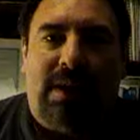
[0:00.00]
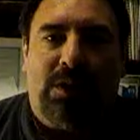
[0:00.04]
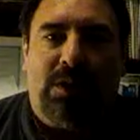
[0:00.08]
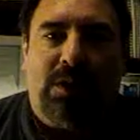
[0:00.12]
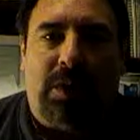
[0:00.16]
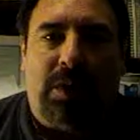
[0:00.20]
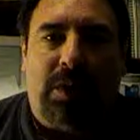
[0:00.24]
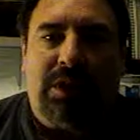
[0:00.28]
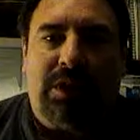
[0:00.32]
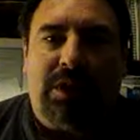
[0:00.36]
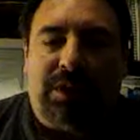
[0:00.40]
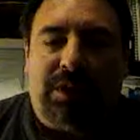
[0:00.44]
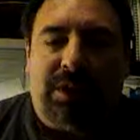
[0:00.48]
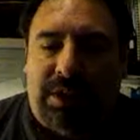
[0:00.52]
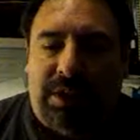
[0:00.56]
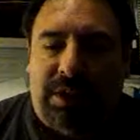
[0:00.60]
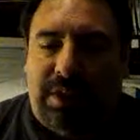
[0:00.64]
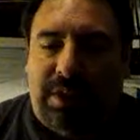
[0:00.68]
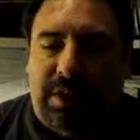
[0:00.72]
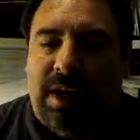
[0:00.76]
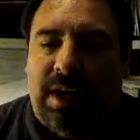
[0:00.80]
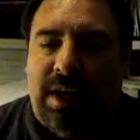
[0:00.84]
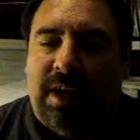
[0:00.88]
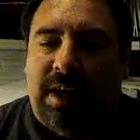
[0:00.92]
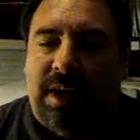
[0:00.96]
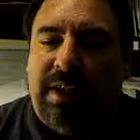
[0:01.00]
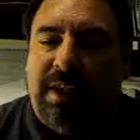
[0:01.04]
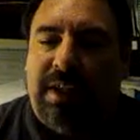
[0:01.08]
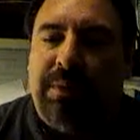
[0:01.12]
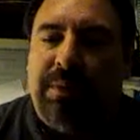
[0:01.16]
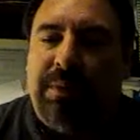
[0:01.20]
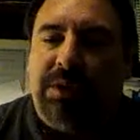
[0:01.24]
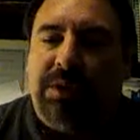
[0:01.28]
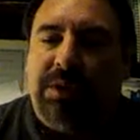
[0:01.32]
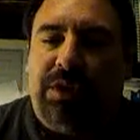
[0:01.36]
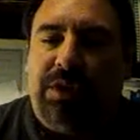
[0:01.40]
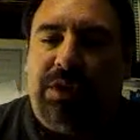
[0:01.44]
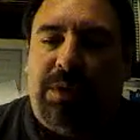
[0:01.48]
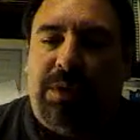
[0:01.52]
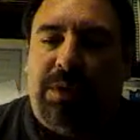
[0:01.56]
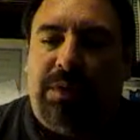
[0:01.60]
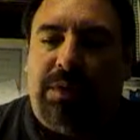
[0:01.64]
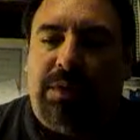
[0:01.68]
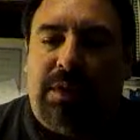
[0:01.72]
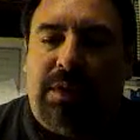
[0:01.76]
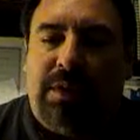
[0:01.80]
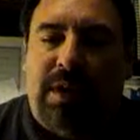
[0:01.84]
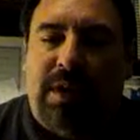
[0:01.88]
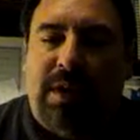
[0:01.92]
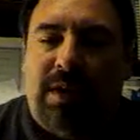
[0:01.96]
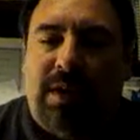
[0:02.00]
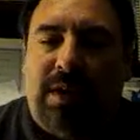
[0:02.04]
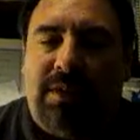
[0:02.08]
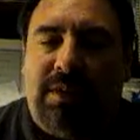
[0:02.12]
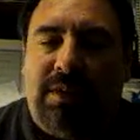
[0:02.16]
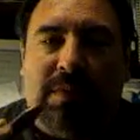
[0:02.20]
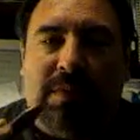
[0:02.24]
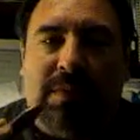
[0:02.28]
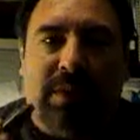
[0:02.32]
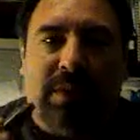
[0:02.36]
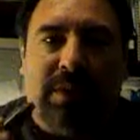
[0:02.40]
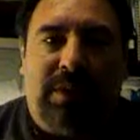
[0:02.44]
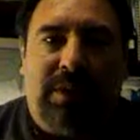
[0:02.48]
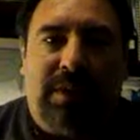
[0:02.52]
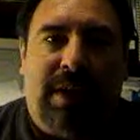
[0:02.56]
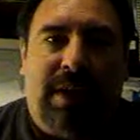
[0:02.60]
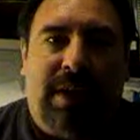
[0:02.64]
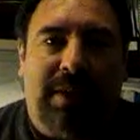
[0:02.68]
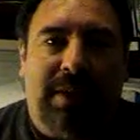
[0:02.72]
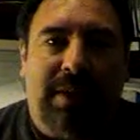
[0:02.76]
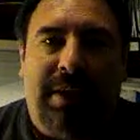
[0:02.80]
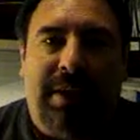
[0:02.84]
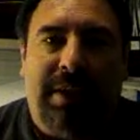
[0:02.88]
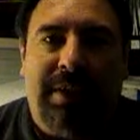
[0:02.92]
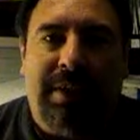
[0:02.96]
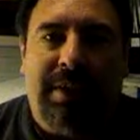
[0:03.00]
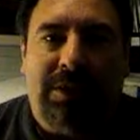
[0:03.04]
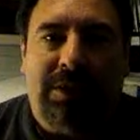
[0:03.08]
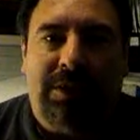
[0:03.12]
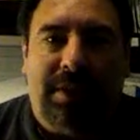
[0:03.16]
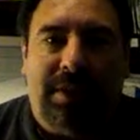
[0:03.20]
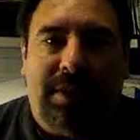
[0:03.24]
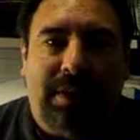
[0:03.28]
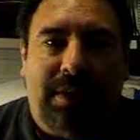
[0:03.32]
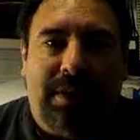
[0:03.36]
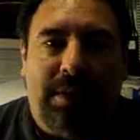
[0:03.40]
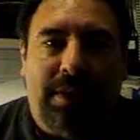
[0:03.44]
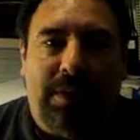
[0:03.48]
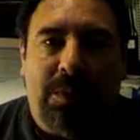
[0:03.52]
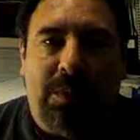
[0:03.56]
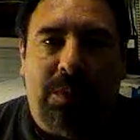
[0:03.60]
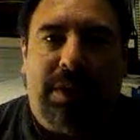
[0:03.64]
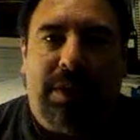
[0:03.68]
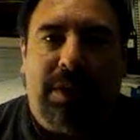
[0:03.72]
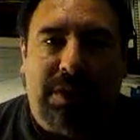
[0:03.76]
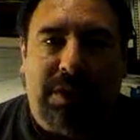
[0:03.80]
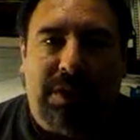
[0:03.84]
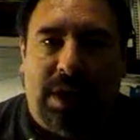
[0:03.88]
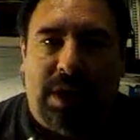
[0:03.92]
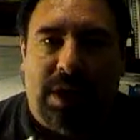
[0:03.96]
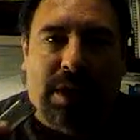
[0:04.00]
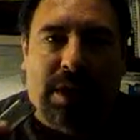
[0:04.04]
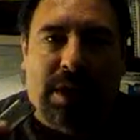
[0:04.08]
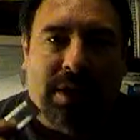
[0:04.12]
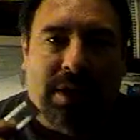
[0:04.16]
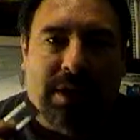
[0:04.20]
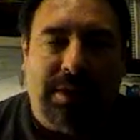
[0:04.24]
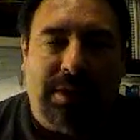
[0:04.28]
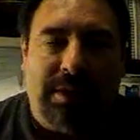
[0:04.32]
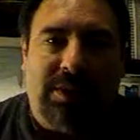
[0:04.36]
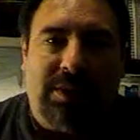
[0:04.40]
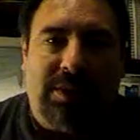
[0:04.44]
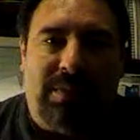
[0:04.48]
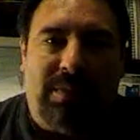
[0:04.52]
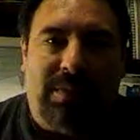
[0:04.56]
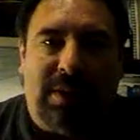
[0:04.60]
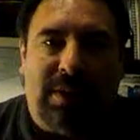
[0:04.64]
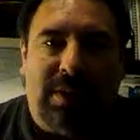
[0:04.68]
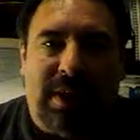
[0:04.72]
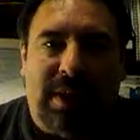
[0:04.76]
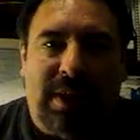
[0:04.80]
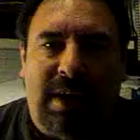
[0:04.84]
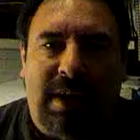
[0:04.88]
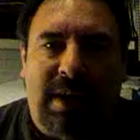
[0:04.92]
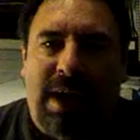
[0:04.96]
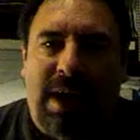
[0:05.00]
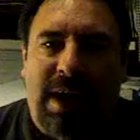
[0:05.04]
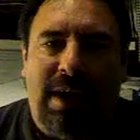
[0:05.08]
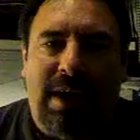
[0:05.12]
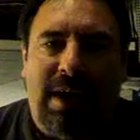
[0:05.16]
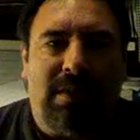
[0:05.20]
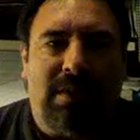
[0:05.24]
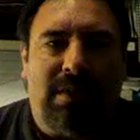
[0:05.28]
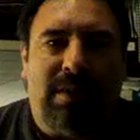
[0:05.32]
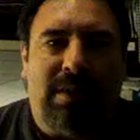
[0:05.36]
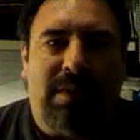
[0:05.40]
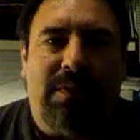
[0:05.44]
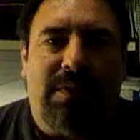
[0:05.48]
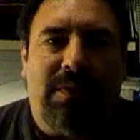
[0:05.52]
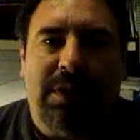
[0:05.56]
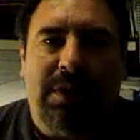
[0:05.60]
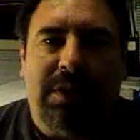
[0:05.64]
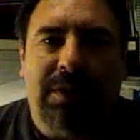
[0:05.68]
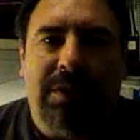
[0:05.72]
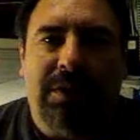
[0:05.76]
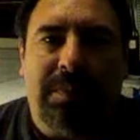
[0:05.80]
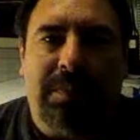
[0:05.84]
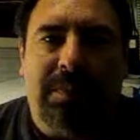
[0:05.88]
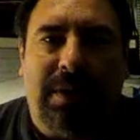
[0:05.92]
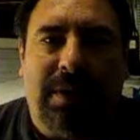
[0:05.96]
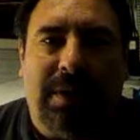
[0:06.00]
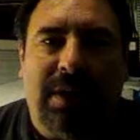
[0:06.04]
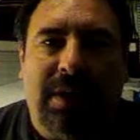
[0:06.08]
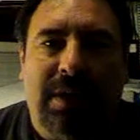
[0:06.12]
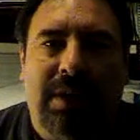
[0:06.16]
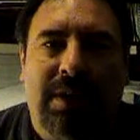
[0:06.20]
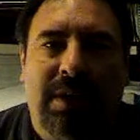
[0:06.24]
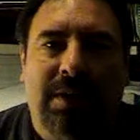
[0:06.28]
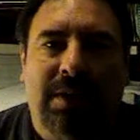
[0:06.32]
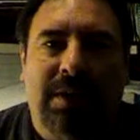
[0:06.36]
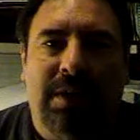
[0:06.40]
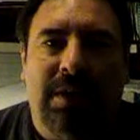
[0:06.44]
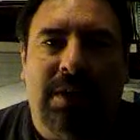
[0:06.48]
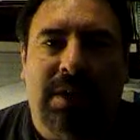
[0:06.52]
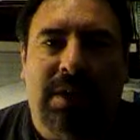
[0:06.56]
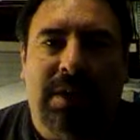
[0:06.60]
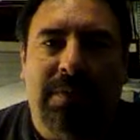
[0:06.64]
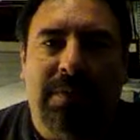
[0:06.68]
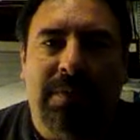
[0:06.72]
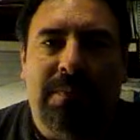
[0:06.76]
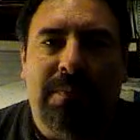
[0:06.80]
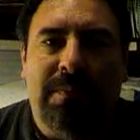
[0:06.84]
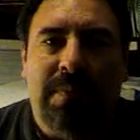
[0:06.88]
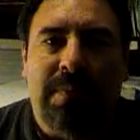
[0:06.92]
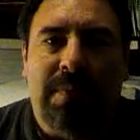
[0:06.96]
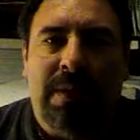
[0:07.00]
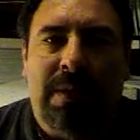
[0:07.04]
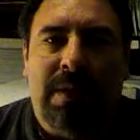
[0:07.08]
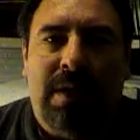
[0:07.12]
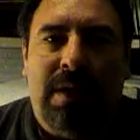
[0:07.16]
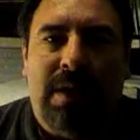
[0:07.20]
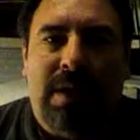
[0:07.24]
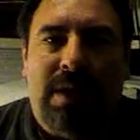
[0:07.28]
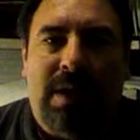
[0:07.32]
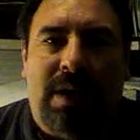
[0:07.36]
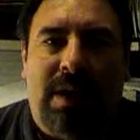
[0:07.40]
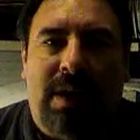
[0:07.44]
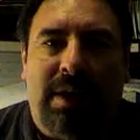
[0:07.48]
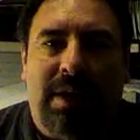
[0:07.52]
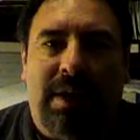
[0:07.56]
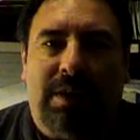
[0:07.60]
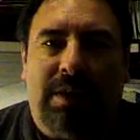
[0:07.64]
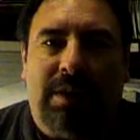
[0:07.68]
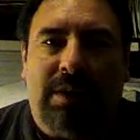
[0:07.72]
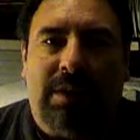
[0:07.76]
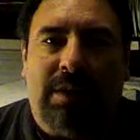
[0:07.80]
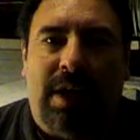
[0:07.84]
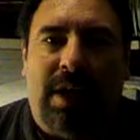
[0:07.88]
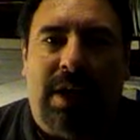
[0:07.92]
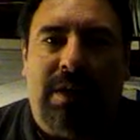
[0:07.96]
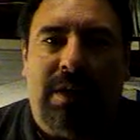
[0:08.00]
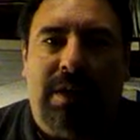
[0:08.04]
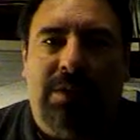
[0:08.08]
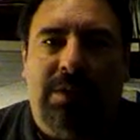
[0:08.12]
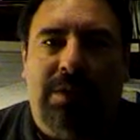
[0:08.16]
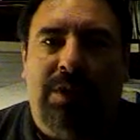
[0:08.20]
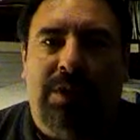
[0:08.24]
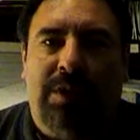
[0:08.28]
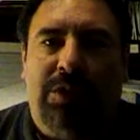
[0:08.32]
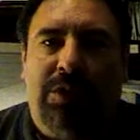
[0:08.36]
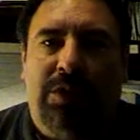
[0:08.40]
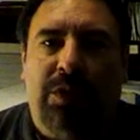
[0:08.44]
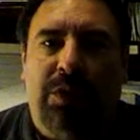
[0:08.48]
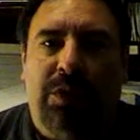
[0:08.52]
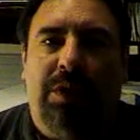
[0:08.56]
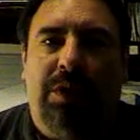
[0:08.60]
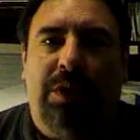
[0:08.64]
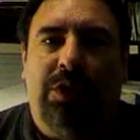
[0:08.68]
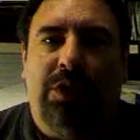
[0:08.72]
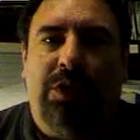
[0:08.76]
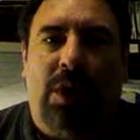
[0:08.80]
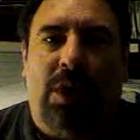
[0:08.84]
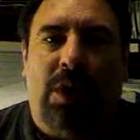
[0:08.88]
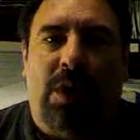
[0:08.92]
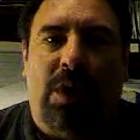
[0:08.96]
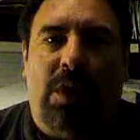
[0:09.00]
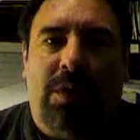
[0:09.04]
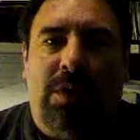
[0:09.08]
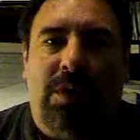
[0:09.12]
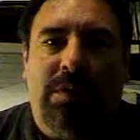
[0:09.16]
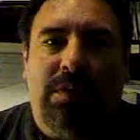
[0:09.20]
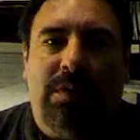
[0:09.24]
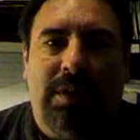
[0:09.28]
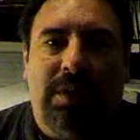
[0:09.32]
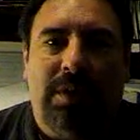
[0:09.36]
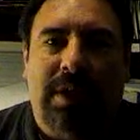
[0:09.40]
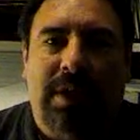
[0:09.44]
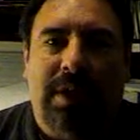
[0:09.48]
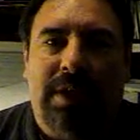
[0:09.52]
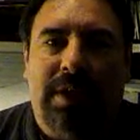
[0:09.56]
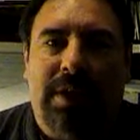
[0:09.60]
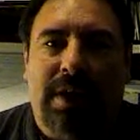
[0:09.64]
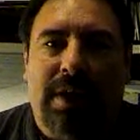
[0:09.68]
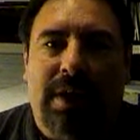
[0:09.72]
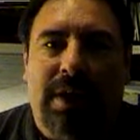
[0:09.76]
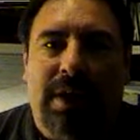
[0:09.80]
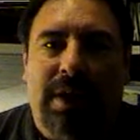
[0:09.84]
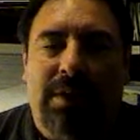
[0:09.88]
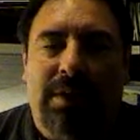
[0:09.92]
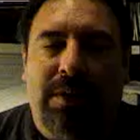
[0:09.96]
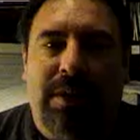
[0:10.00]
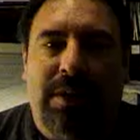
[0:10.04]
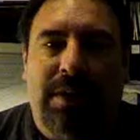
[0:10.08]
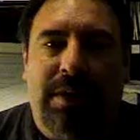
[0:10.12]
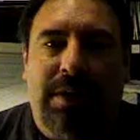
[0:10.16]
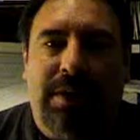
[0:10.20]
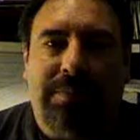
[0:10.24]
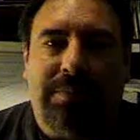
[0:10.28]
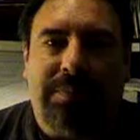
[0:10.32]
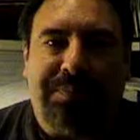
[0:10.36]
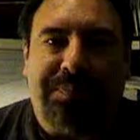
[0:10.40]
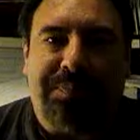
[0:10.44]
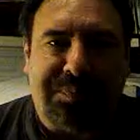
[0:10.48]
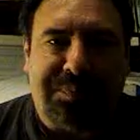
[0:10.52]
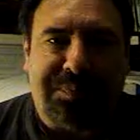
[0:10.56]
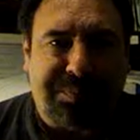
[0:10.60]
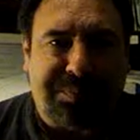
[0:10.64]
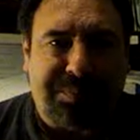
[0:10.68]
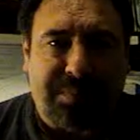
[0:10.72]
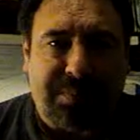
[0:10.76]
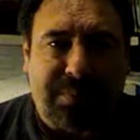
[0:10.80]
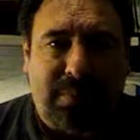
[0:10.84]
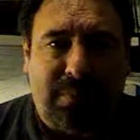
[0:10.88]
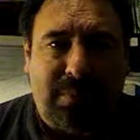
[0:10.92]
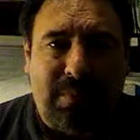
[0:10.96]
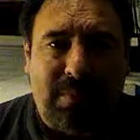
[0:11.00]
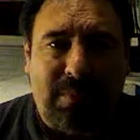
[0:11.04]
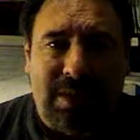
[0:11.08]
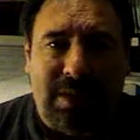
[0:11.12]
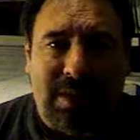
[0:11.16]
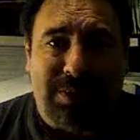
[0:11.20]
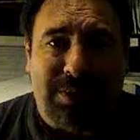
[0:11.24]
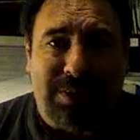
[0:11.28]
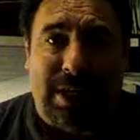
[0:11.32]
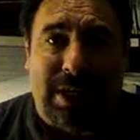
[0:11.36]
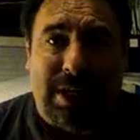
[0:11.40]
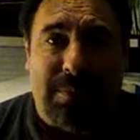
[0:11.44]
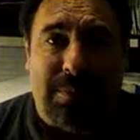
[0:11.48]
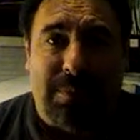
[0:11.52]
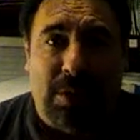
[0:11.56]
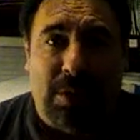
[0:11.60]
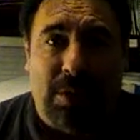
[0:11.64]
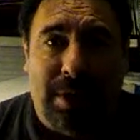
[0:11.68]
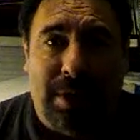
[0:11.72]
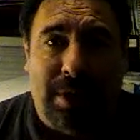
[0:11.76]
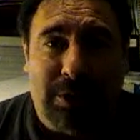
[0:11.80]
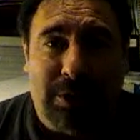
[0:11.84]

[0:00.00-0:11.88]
was watching this other guy, and he was showing uh, different techniques uh, with the tongue and stuff like that. I don't ever use my tongue. Uh, I guess I kind of just do the draw in and out. Uh, say I'm no